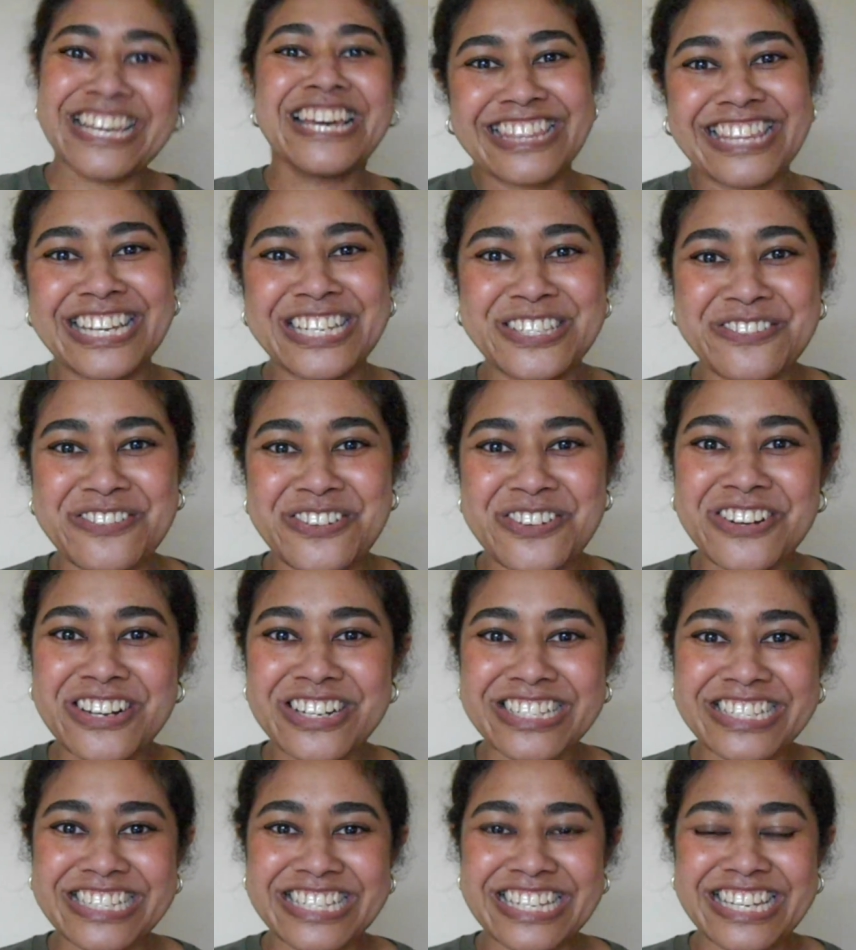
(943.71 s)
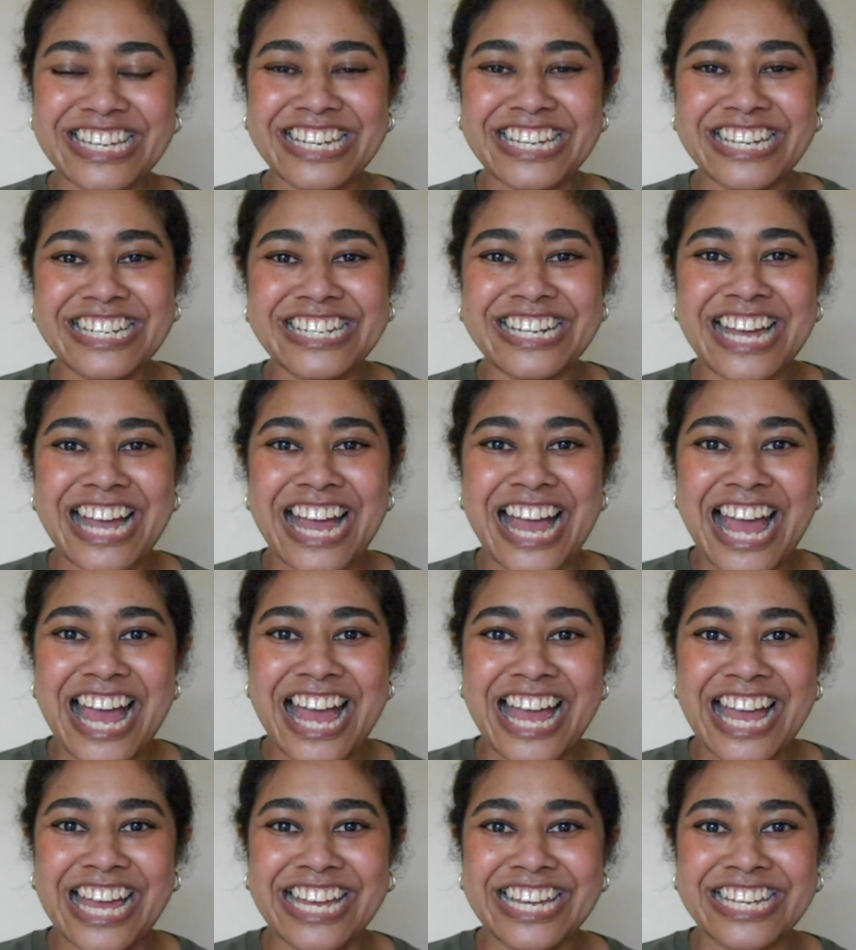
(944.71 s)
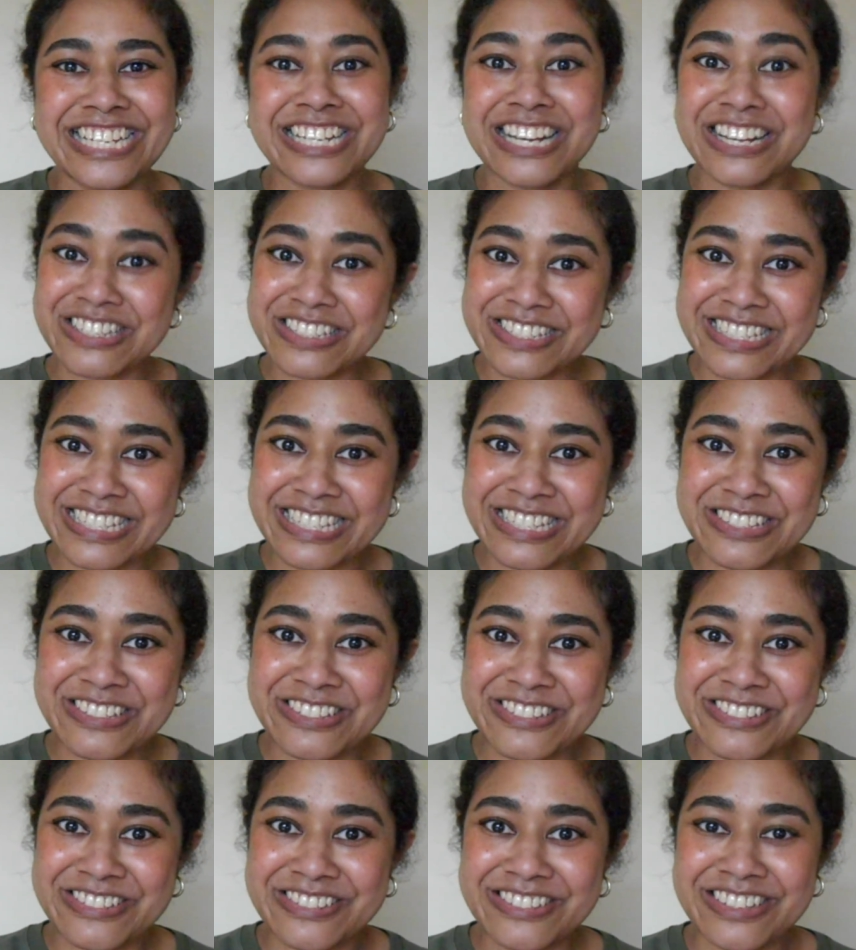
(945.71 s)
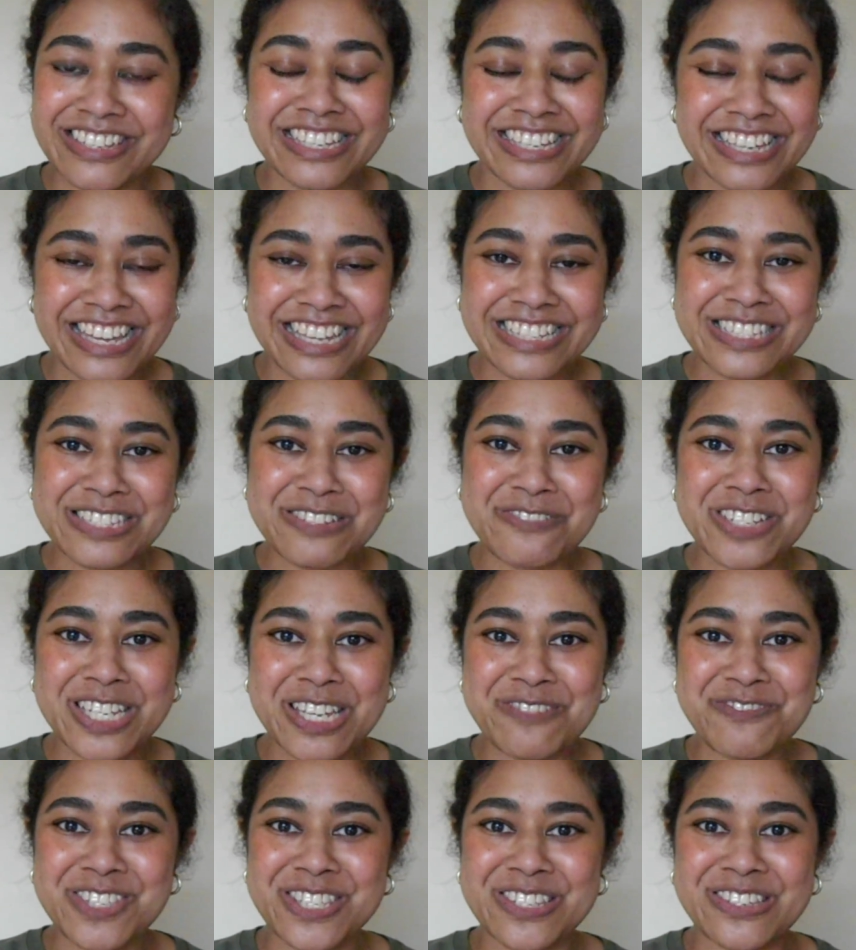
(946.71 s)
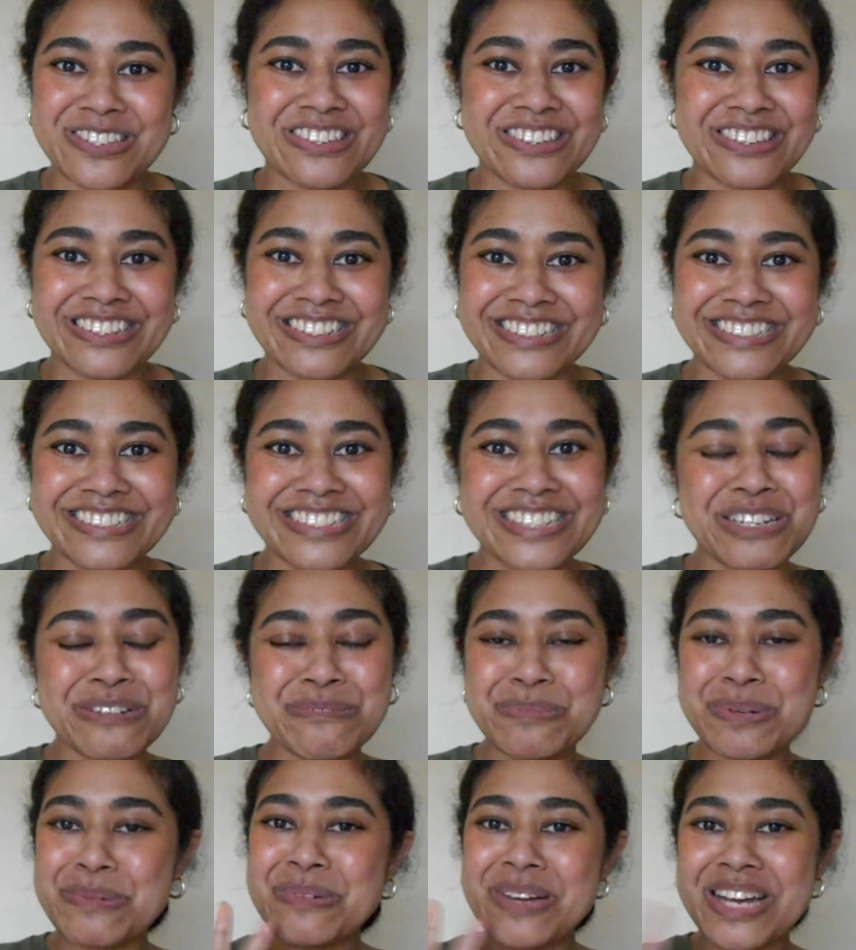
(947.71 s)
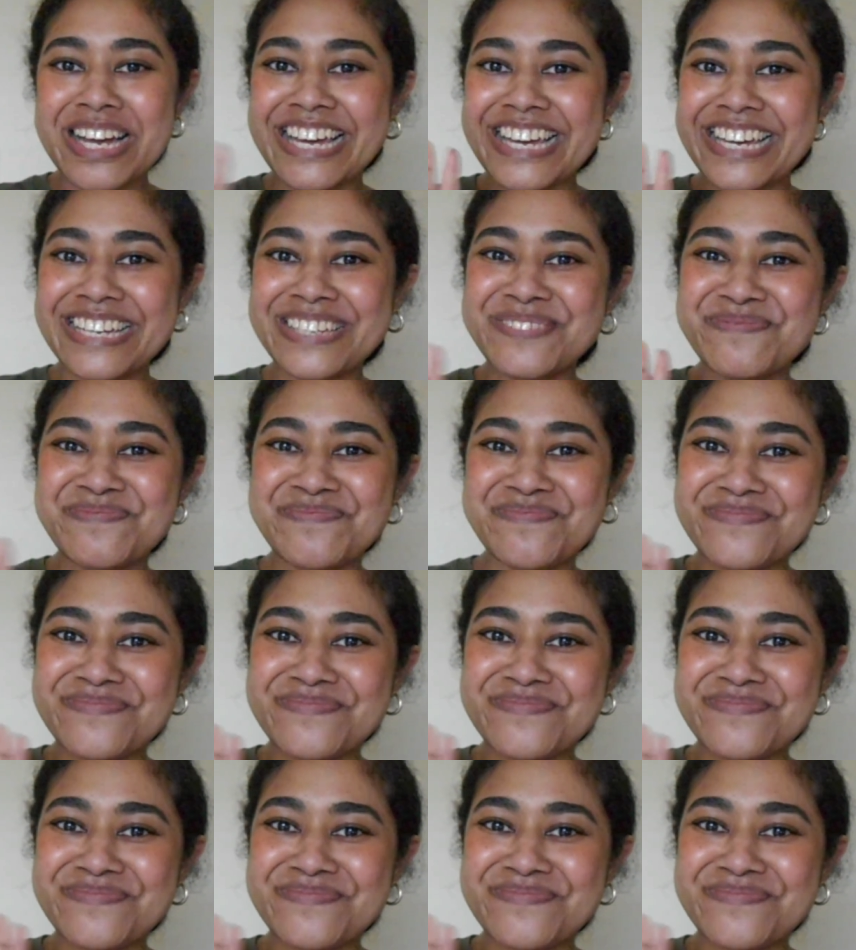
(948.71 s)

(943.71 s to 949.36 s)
Thanks for watching, and I'll see you again sometime soon. Bye bye.